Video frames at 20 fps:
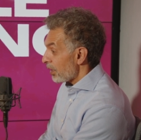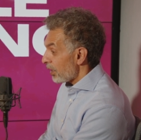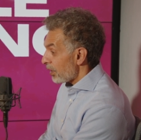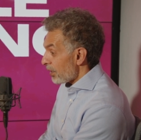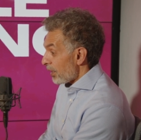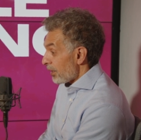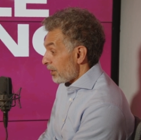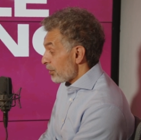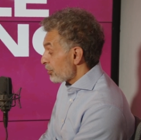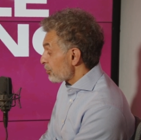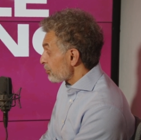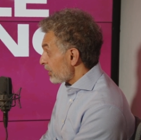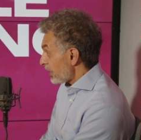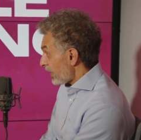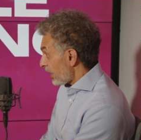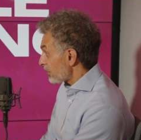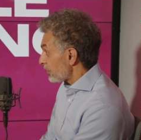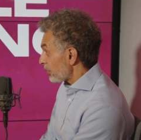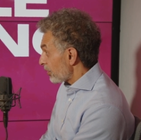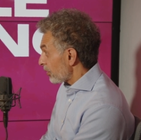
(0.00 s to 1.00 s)
And I
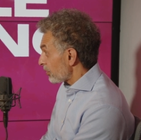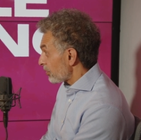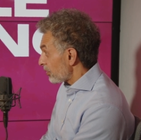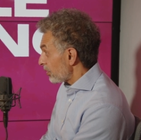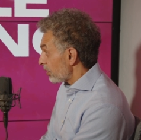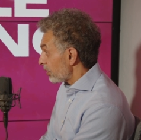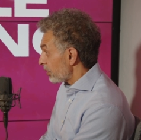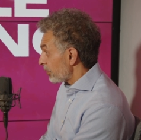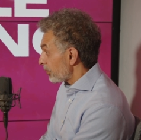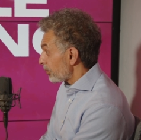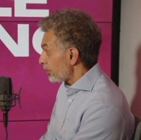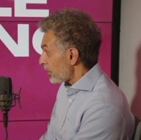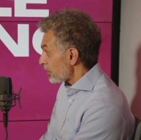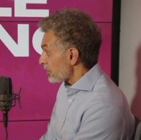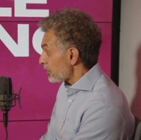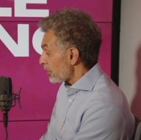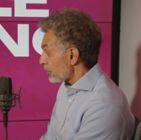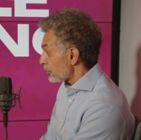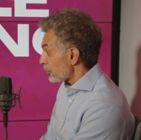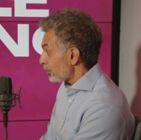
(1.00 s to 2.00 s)
literally had to go to the
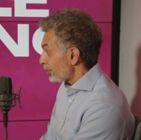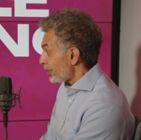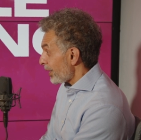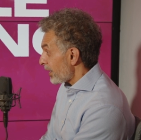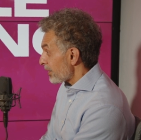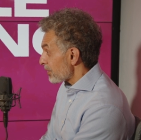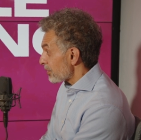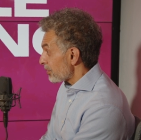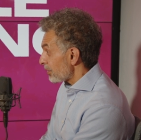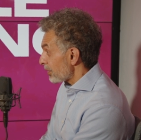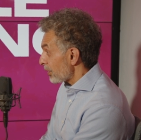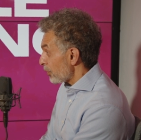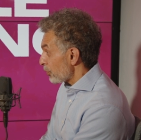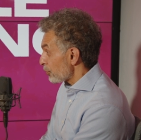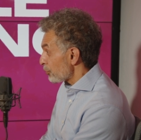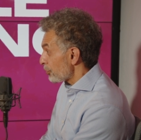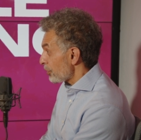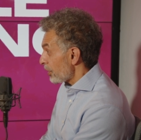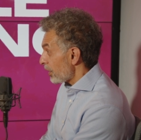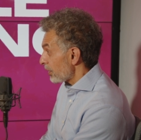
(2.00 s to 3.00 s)
presidential palace to
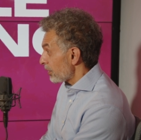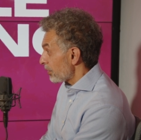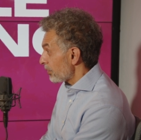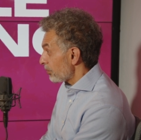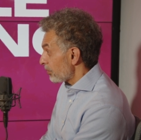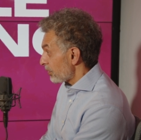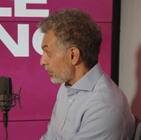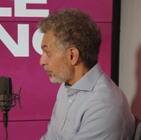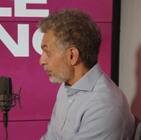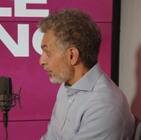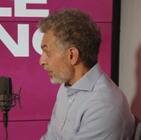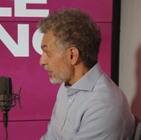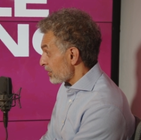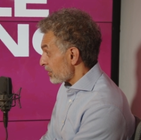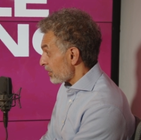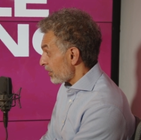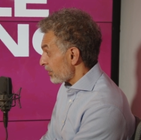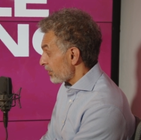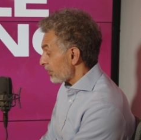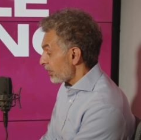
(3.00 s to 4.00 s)
negotiate with the
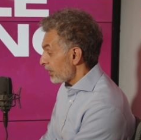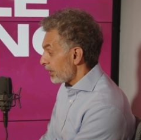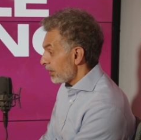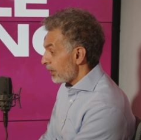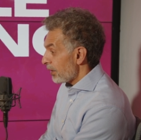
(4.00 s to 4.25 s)
president.